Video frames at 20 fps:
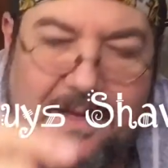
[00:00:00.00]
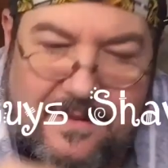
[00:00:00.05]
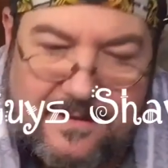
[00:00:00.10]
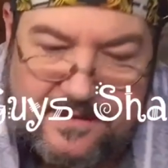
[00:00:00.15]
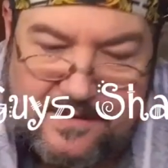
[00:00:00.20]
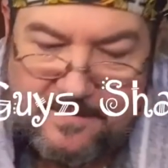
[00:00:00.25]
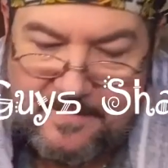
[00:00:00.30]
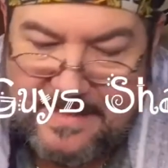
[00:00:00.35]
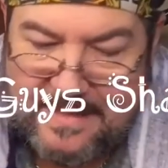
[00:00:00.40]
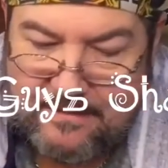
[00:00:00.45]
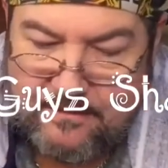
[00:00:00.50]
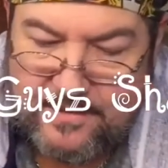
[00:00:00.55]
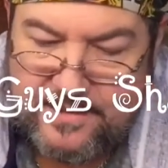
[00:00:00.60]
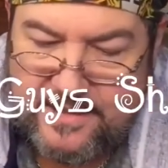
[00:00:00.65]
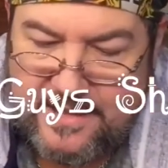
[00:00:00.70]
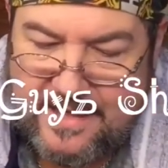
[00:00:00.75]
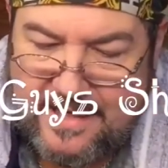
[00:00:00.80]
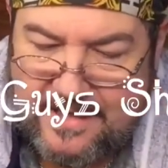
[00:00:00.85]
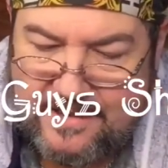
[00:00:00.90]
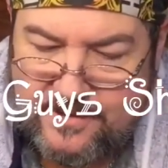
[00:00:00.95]
Some
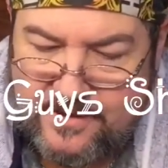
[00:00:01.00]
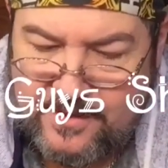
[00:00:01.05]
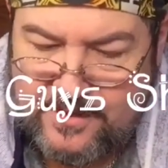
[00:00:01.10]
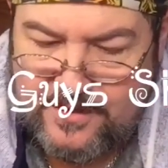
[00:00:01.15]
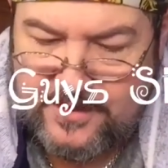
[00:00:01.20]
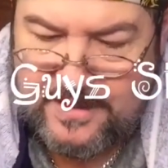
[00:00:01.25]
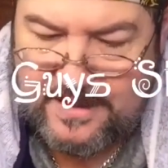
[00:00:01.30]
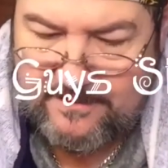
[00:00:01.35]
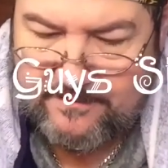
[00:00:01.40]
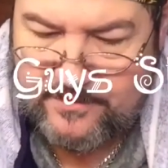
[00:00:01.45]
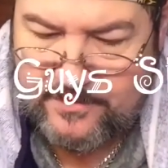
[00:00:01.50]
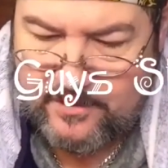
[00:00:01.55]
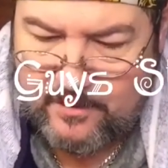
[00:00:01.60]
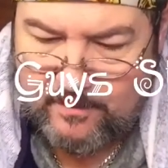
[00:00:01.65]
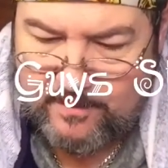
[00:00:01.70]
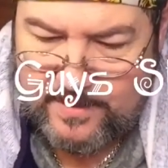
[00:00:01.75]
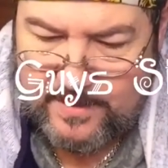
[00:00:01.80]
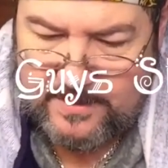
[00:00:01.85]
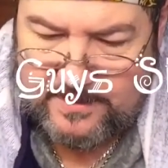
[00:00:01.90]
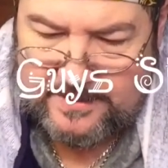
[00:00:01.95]
Irish guy's shave
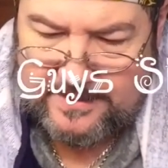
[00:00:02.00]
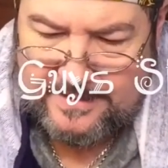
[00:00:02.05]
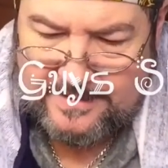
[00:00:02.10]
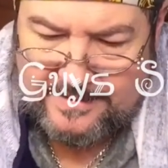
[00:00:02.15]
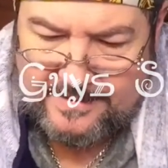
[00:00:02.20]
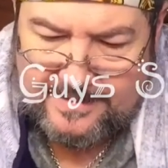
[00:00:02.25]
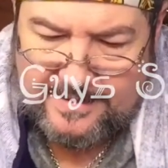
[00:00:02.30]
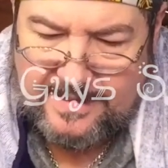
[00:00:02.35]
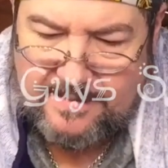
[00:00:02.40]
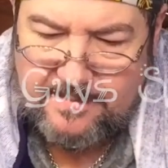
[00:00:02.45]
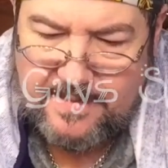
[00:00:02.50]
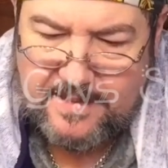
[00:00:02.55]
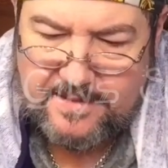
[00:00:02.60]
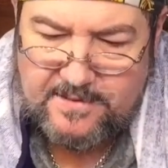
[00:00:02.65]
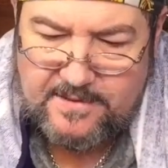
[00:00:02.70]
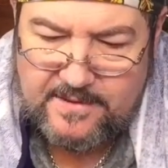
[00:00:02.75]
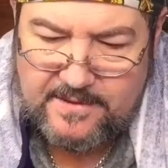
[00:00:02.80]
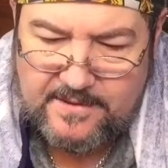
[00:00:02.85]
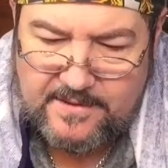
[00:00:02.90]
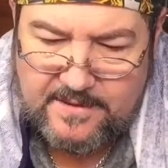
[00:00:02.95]
soap. He
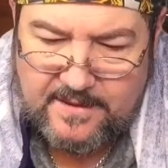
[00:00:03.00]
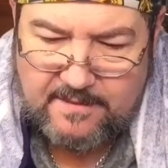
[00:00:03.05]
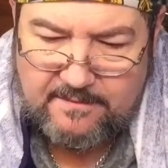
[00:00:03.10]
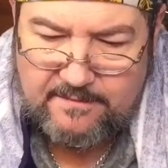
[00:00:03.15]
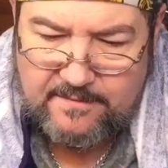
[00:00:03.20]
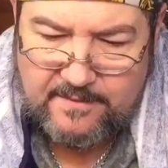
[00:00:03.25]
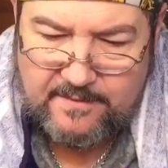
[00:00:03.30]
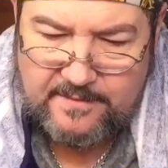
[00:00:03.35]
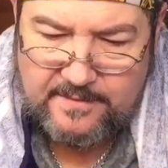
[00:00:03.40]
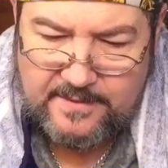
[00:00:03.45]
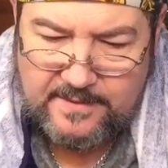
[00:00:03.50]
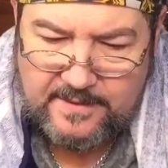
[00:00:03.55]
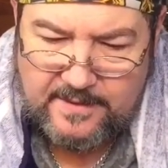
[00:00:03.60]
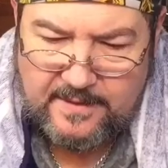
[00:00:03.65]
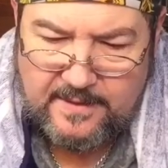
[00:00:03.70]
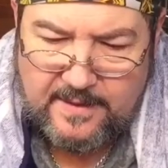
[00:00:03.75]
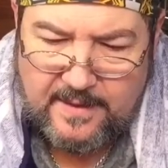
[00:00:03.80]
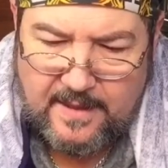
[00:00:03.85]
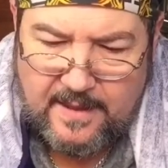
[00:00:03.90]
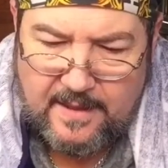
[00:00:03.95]
makes this stuff.
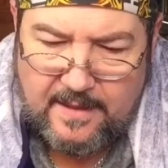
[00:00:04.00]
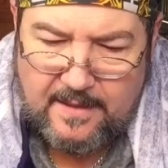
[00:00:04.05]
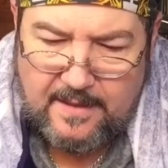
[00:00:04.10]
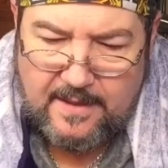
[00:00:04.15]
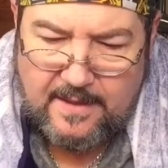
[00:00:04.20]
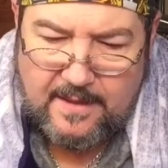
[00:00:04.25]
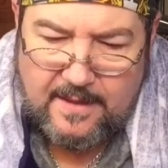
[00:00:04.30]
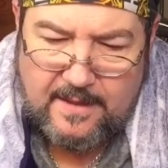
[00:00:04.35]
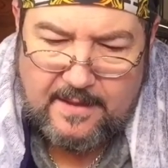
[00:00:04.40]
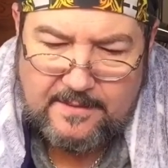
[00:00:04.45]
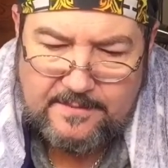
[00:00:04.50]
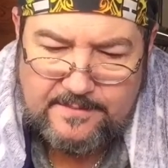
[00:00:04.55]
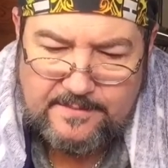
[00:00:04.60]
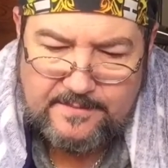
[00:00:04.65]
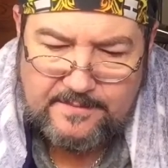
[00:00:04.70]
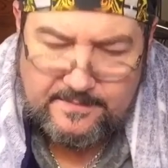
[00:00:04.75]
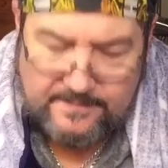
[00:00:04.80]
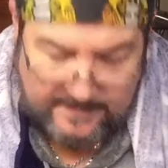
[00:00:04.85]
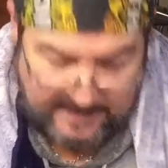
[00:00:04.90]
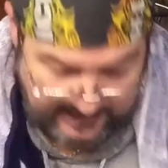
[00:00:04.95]

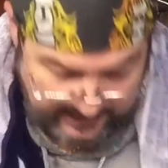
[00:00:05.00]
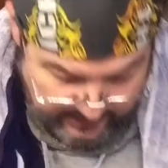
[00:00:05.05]
I